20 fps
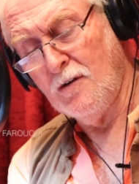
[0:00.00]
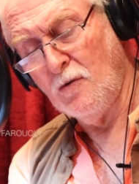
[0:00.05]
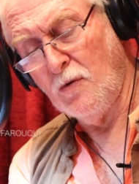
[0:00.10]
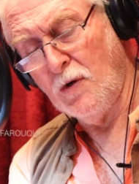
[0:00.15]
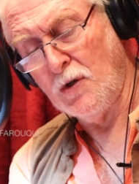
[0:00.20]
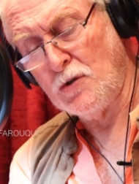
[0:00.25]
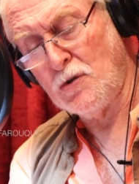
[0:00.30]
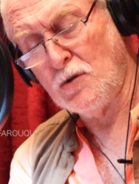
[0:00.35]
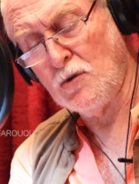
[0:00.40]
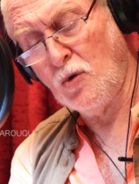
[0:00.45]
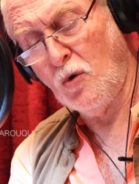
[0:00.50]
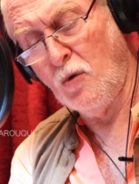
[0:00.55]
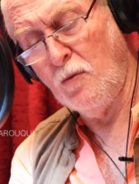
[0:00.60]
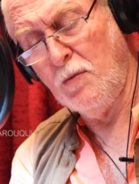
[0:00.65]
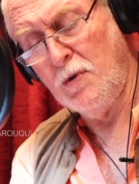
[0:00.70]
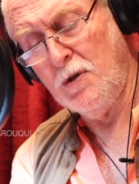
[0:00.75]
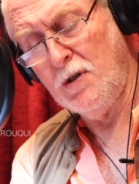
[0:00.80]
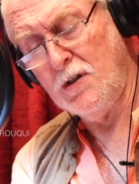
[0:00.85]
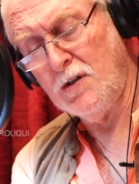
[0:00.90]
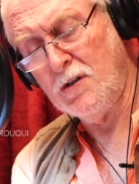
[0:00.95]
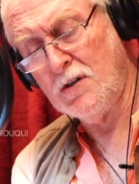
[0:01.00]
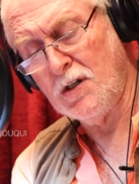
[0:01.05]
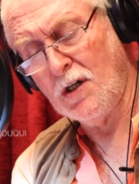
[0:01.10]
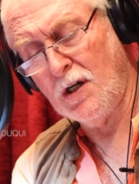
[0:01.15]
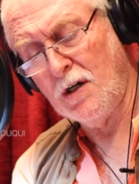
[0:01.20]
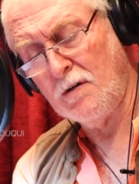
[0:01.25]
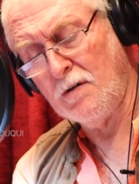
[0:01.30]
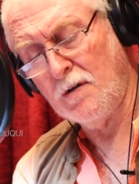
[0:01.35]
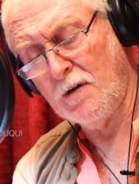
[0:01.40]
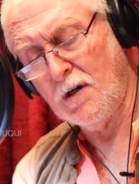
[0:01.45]
where so many
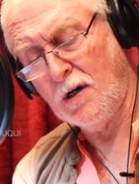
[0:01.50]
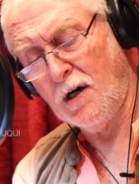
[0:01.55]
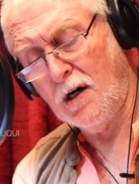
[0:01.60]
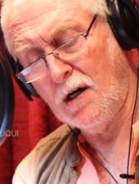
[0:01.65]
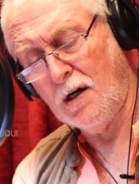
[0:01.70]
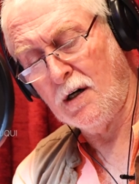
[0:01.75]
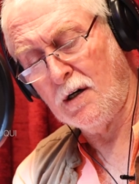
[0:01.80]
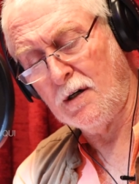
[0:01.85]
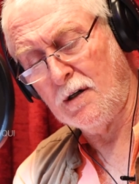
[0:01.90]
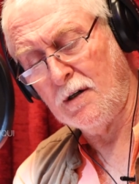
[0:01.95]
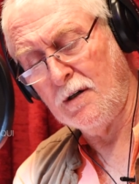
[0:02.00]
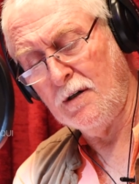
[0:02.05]
children are